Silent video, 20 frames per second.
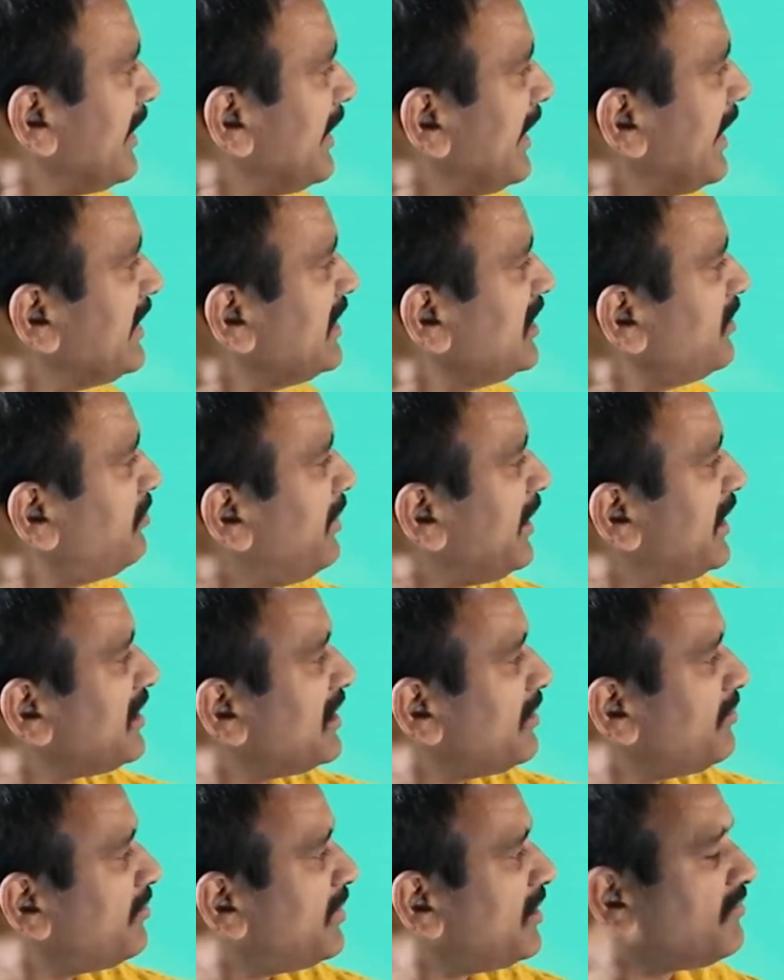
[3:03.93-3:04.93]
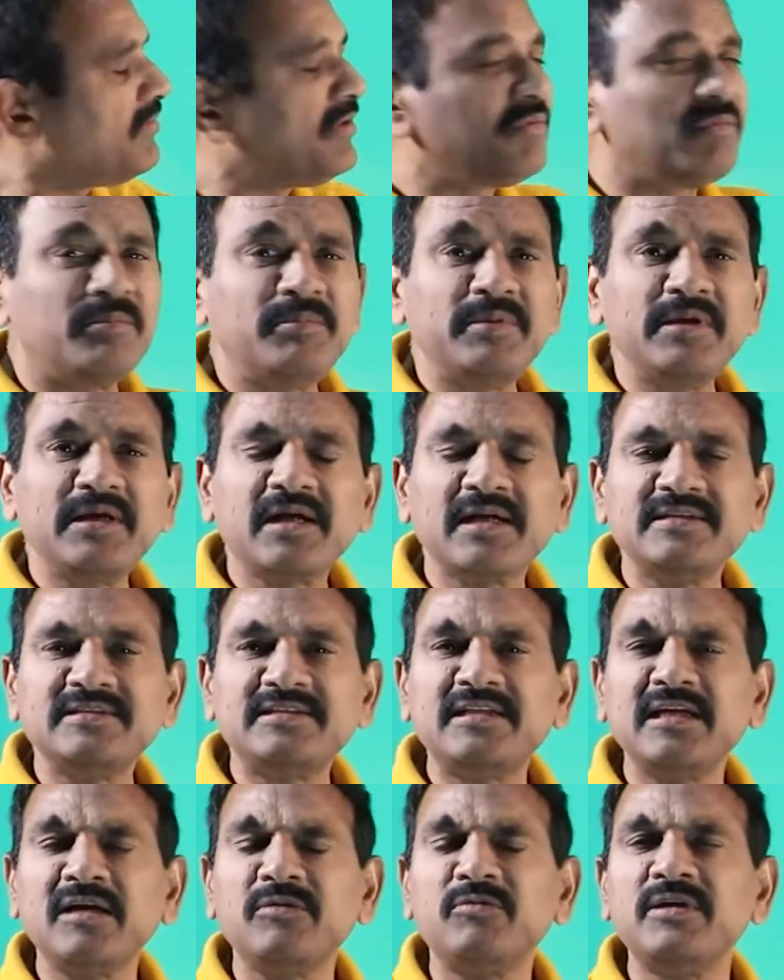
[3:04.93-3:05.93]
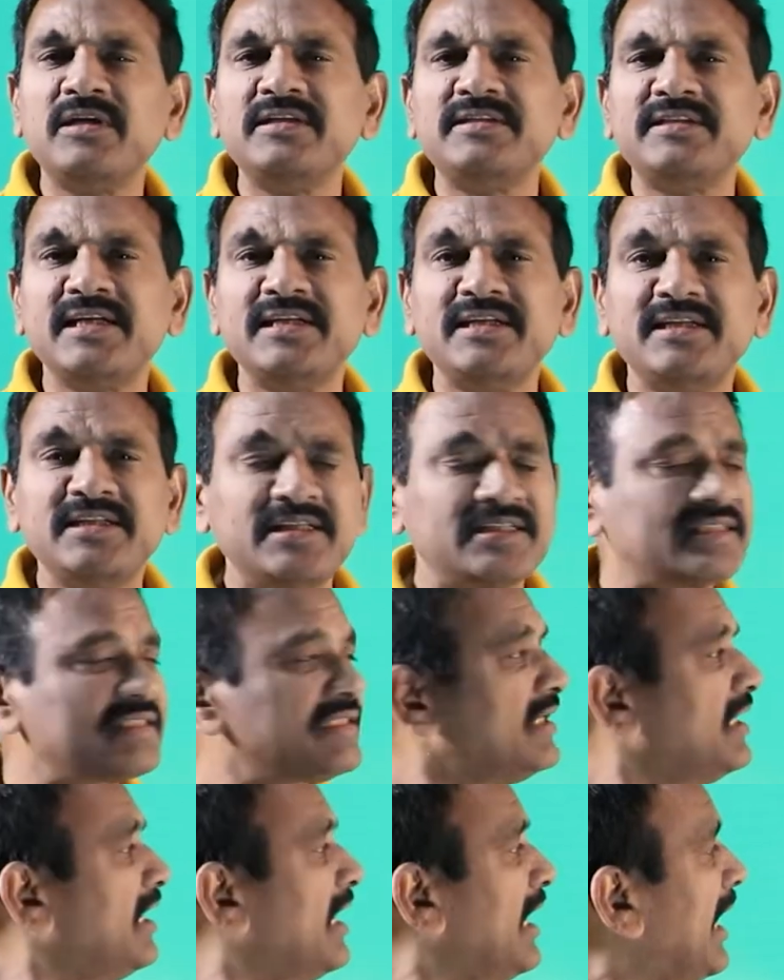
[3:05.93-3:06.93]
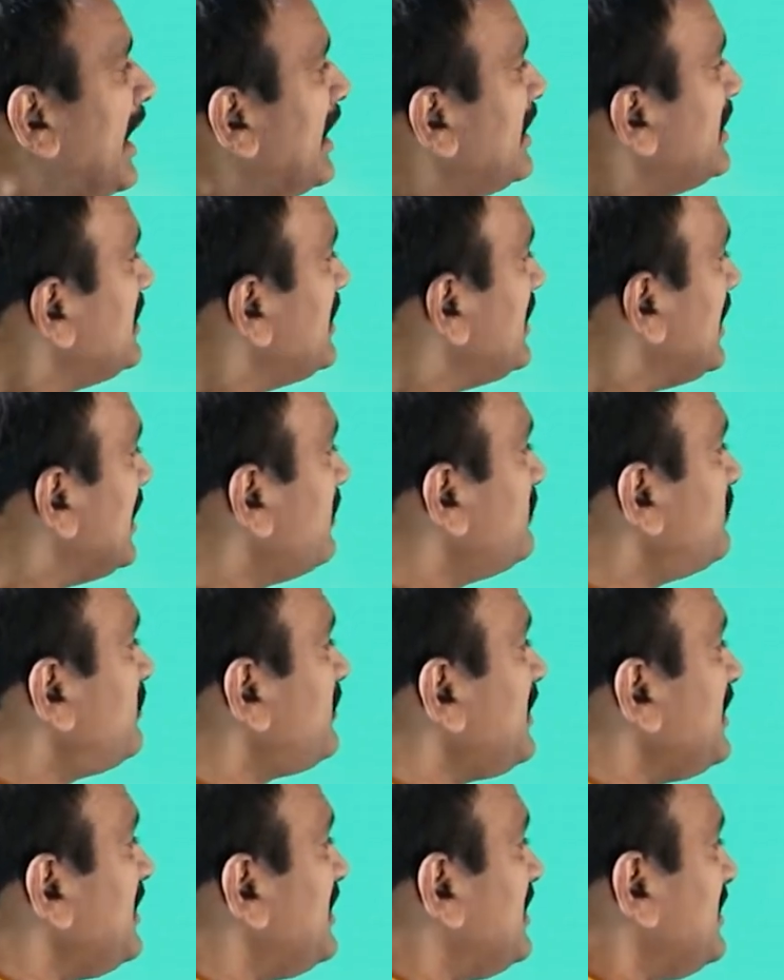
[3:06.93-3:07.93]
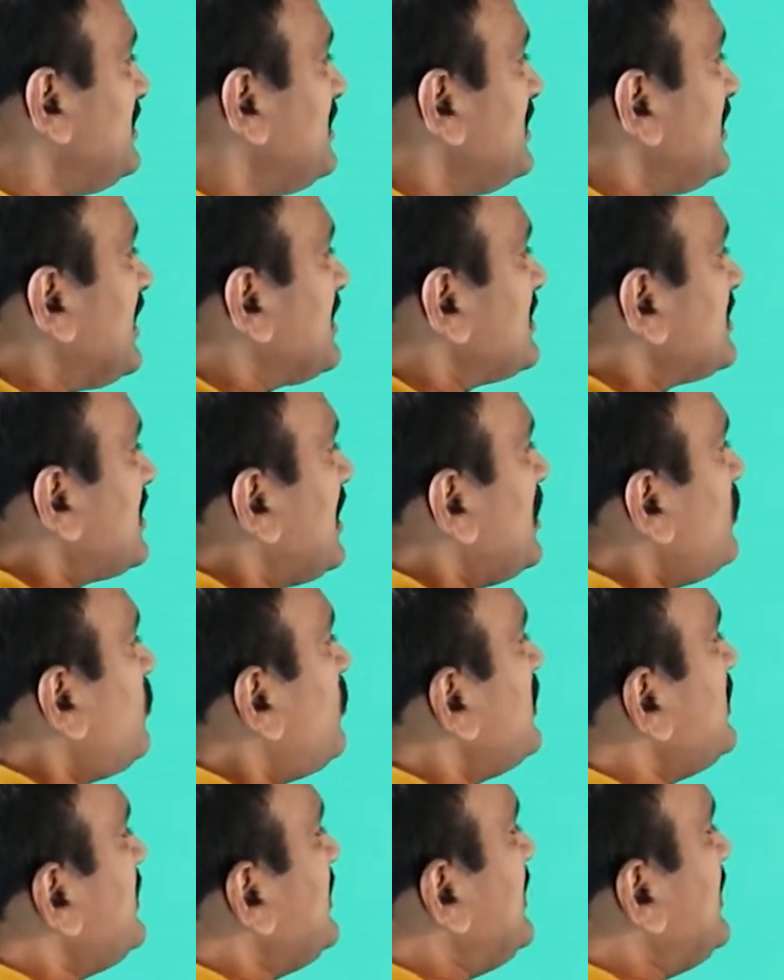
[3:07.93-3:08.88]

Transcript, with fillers: any big number will be considering only 10 digits and every digit has got one